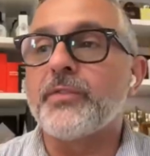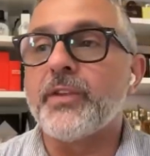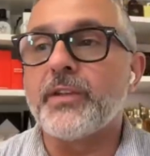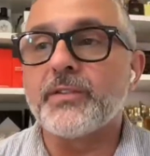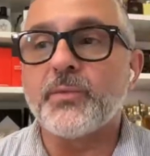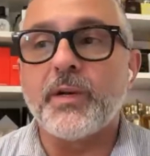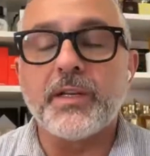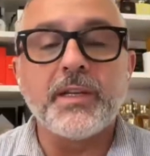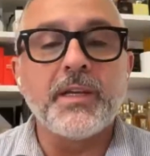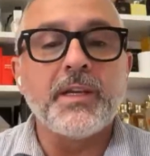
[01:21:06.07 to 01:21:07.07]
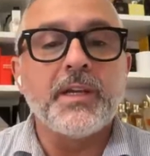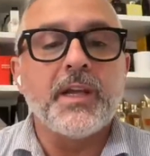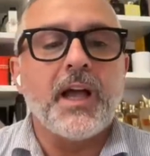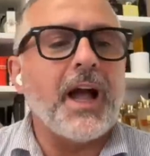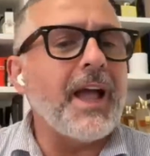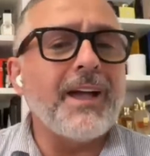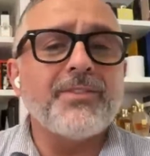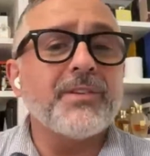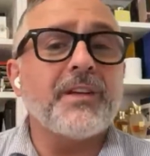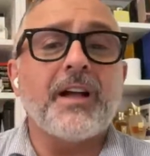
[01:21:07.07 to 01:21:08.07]
for this one. I
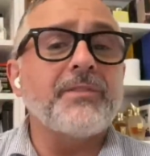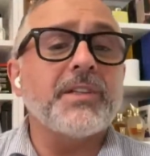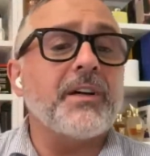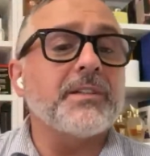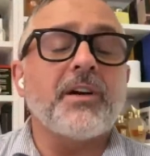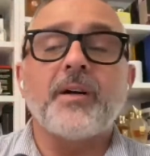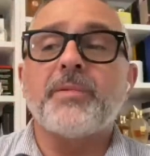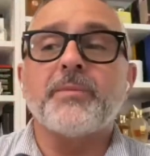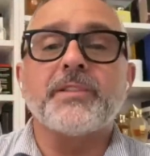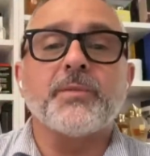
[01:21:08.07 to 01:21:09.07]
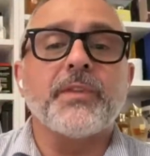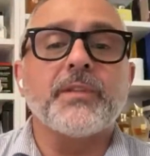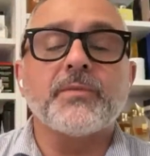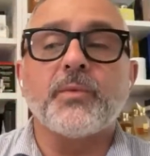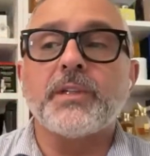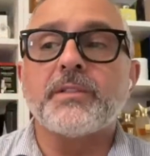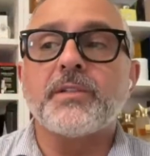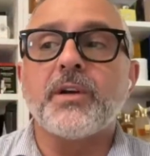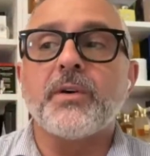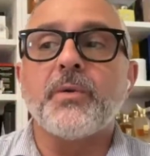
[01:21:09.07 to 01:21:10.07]
haven't gotten compliments with this one.
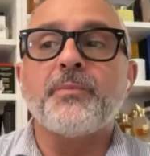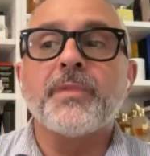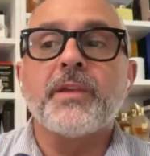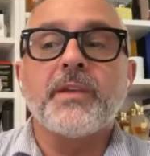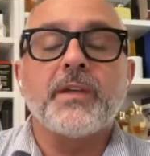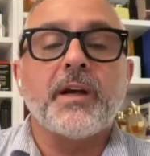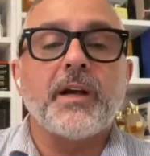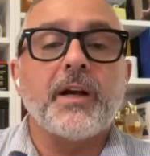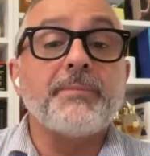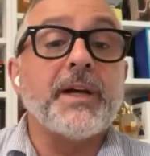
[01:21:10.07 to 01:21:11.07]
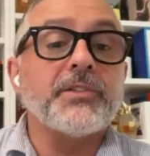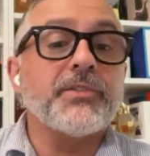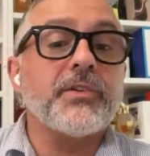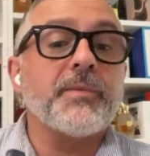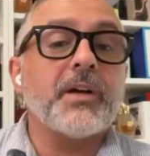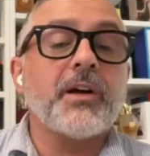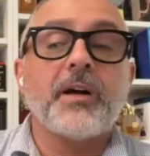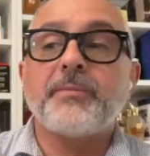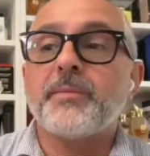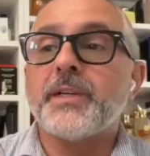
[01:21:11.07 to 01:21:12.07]
So I'm not sure about
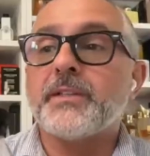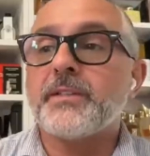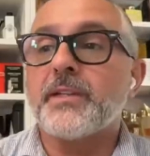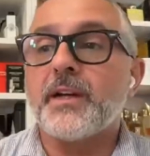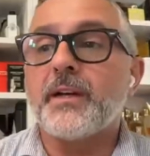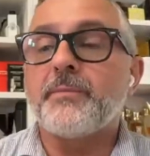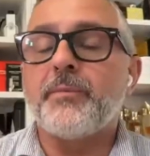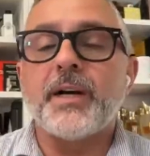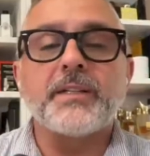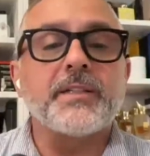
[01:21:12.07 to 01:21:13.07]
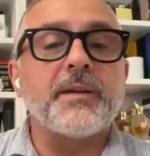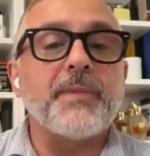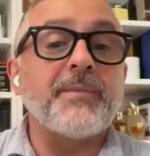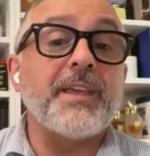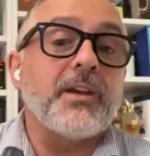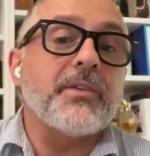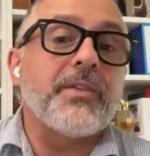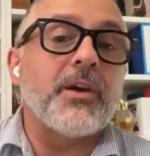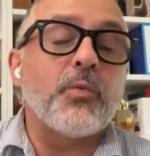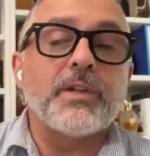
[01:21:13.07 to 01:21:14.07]
compliments, but maybe here
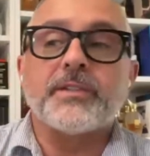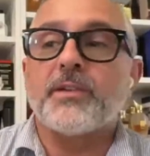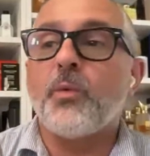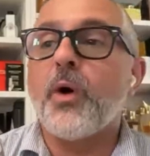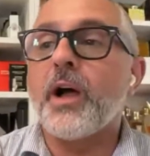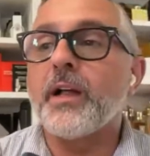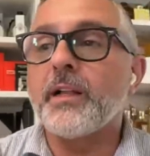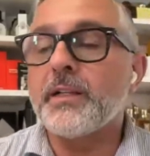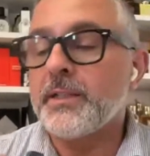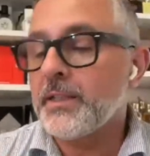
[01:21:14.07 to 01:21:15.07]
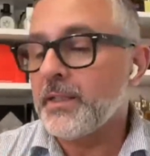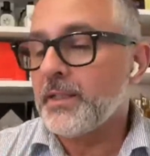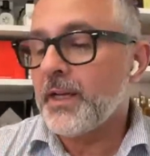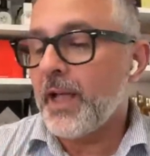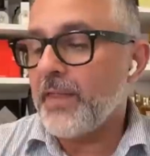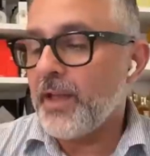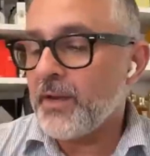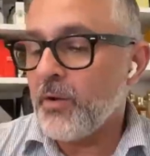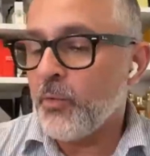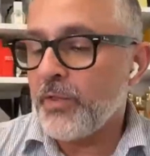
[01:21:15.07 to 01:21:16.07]
and there once in a while. And
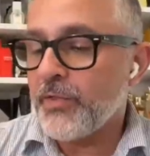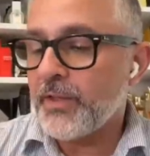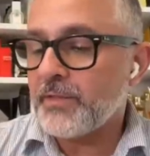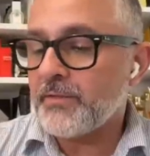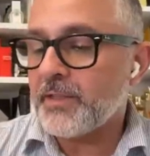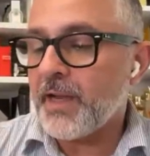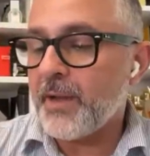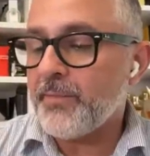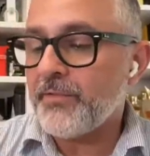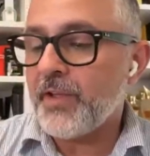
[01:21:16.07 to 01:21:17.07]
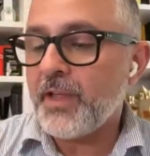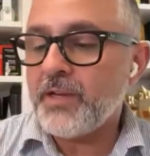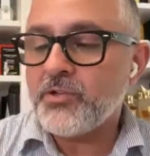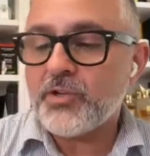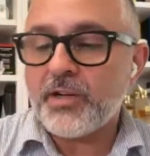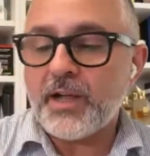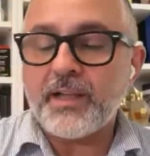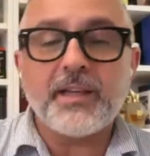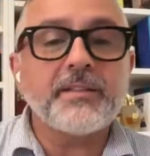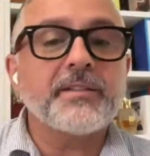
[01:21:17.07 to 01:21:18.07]
then with the type of age, I
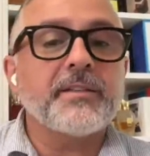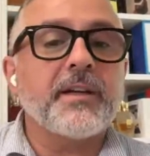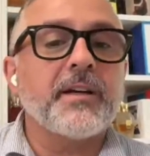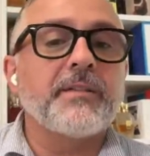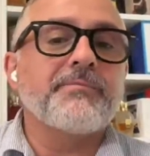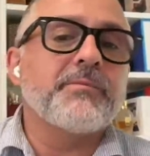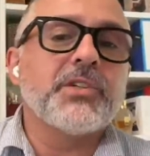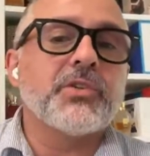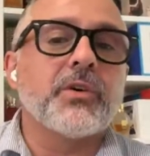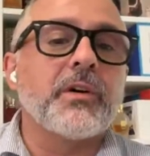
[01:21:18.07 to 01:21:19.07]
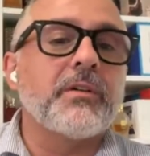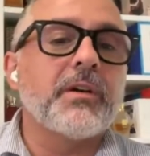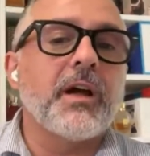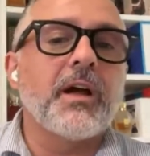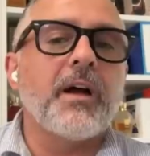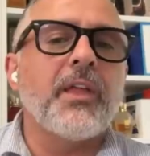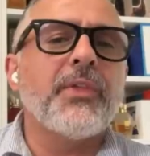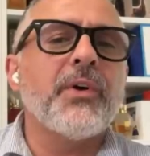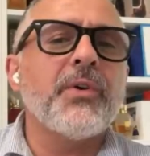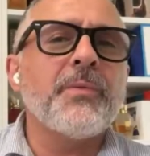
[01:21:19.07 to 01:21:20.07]
guess mature,
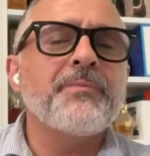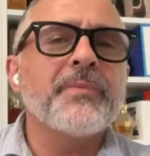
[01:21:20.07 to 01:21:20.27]
although